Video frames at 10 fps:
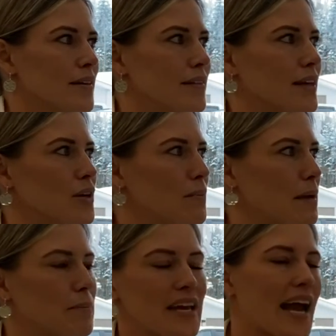that you
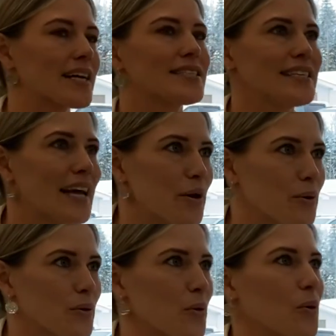might be Xing
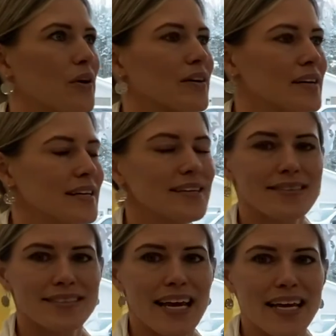out or
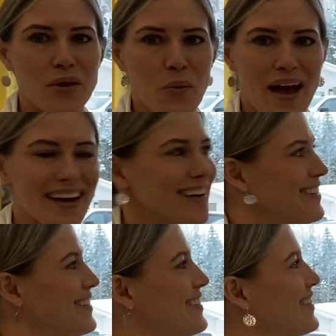taking away?
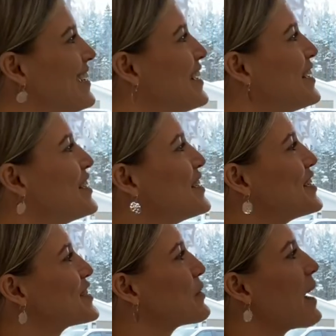
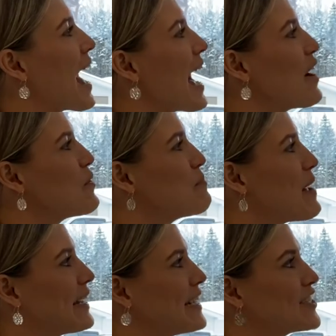So how
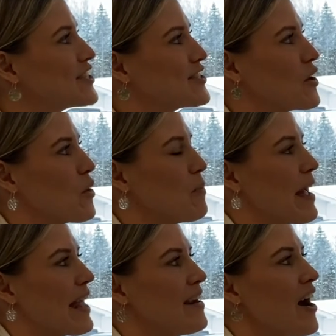many
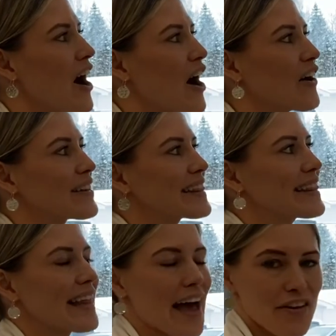snowmen are
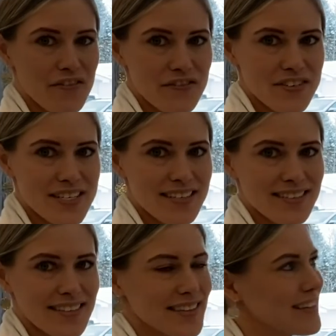left?
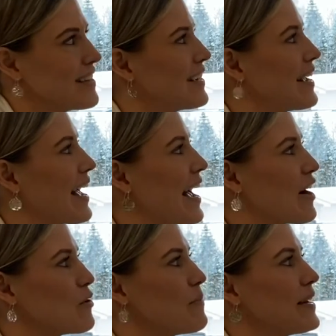
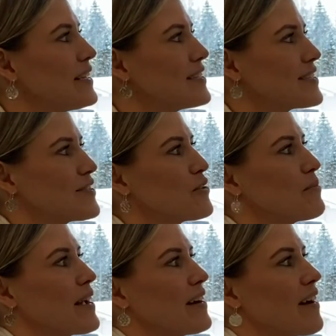How many
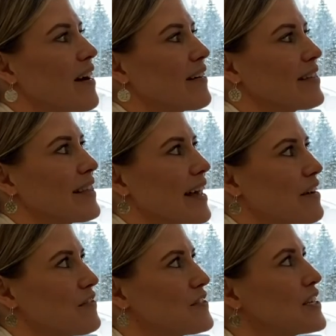snowmen are
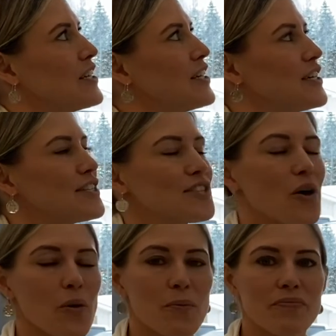left?
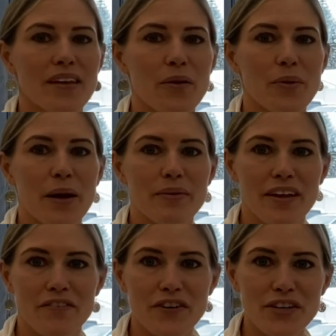So what I would
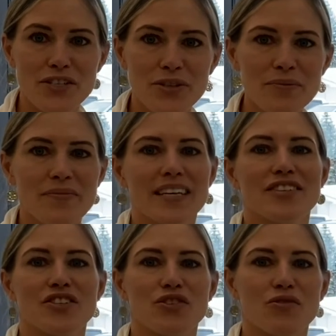love for you to do is
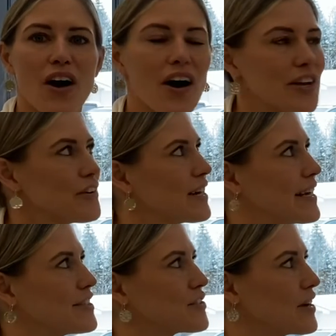to draw your
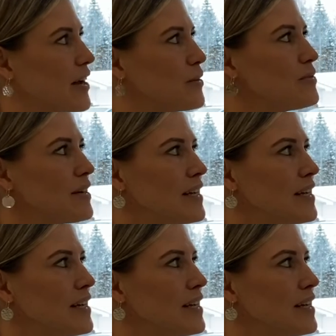answer out,